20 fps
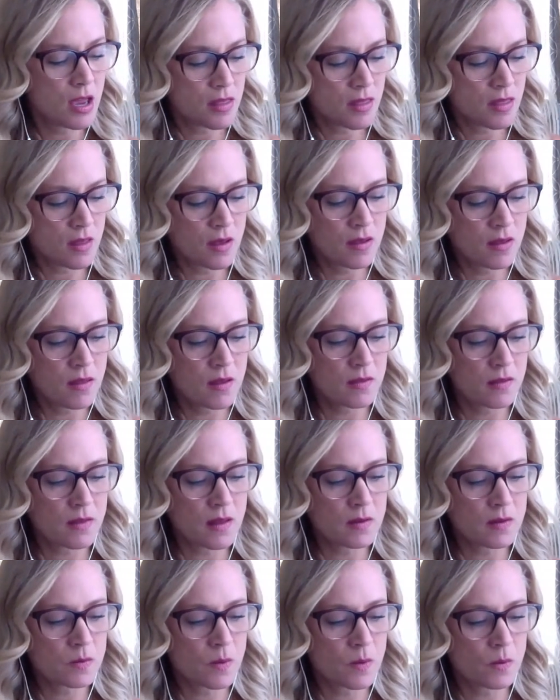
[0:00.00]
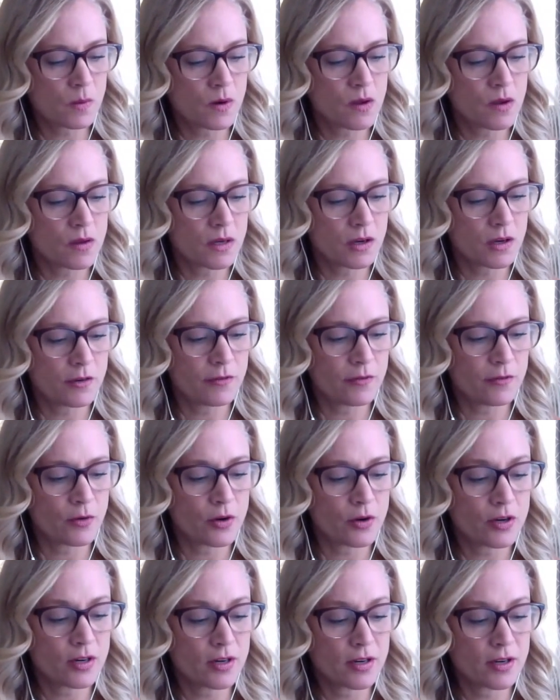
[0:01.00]
I think that's what we're all here
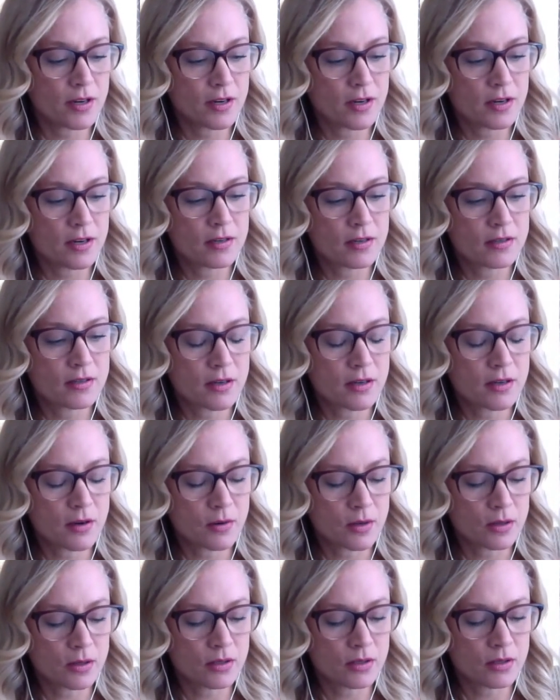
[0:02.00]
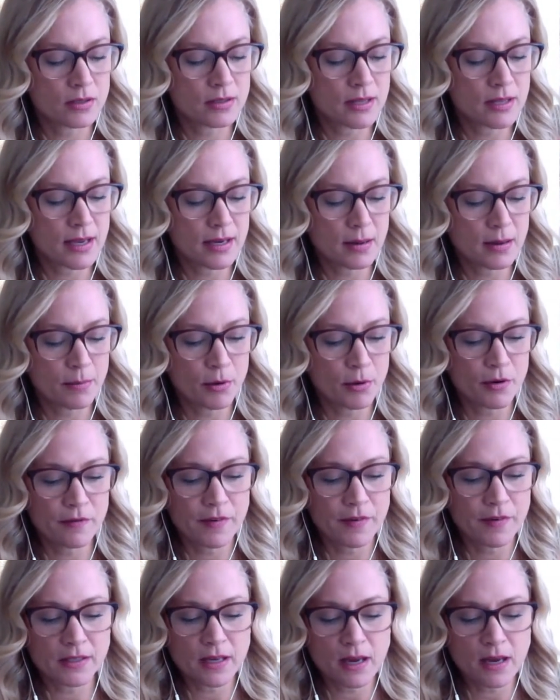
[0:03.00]
for. So it looks like a
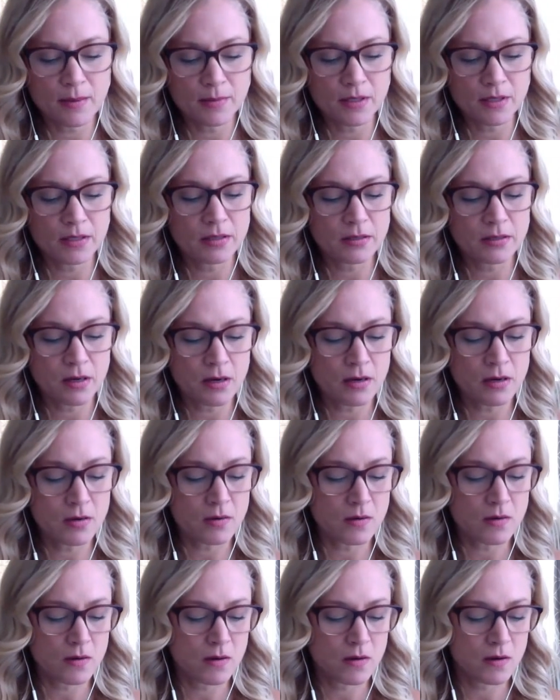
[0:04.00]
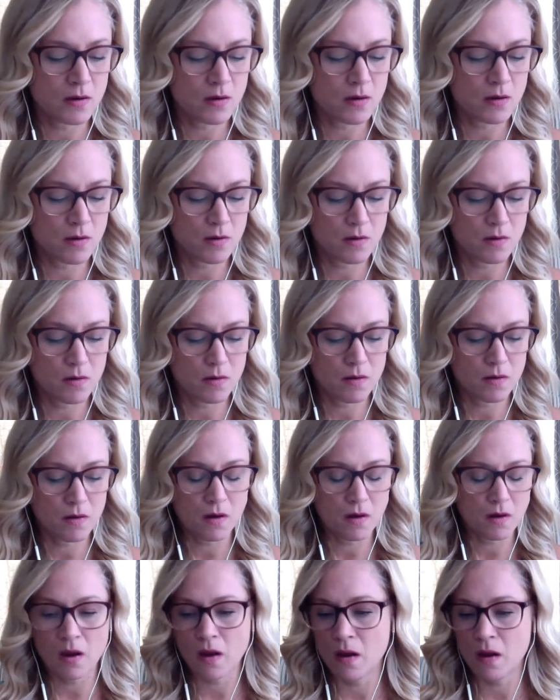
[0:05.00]
perfect time to start.
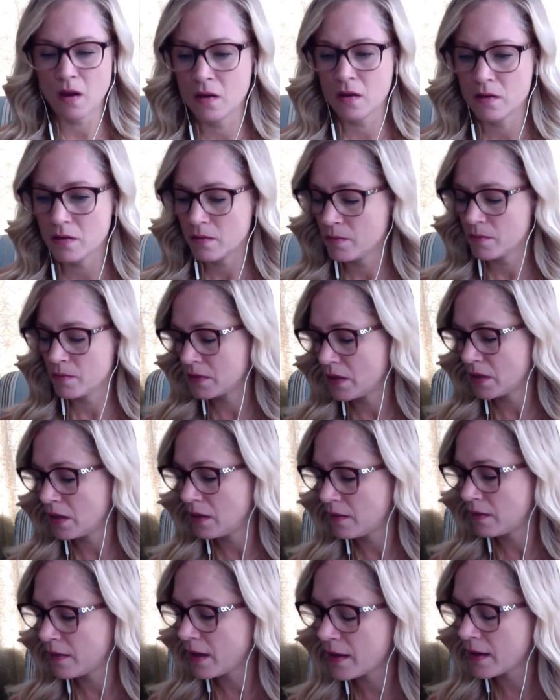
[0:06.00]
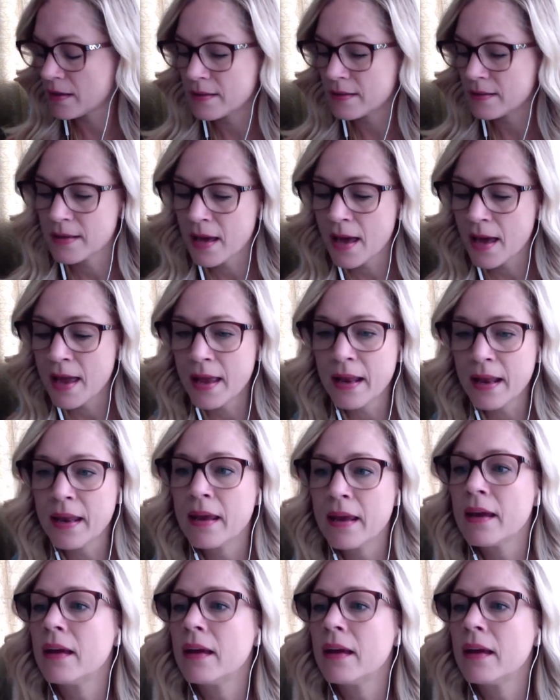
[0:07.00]
And I'm setting that aside.